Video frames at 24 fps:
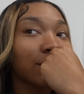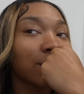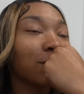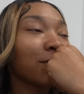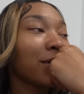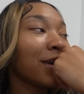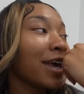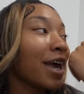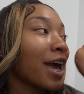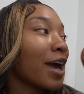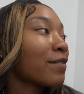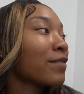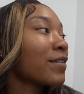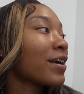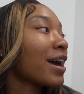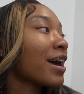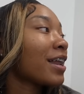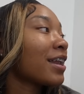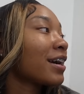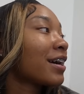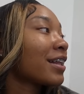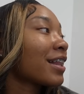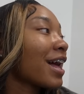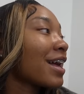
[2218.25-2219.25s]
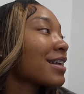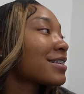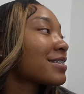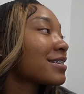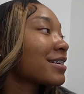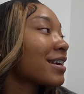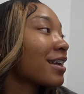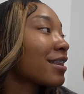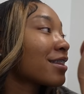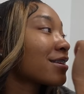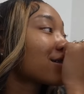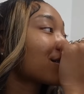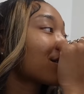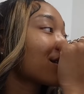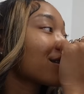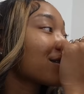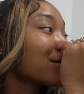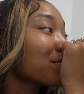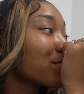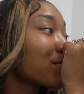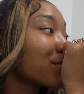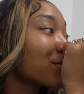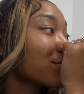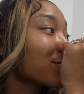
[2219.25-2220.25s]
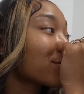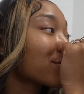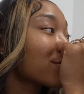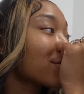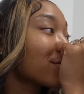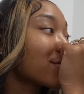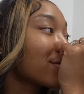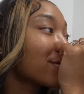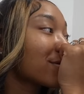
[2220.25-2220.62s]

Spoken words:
We haven't had a class together since middle school.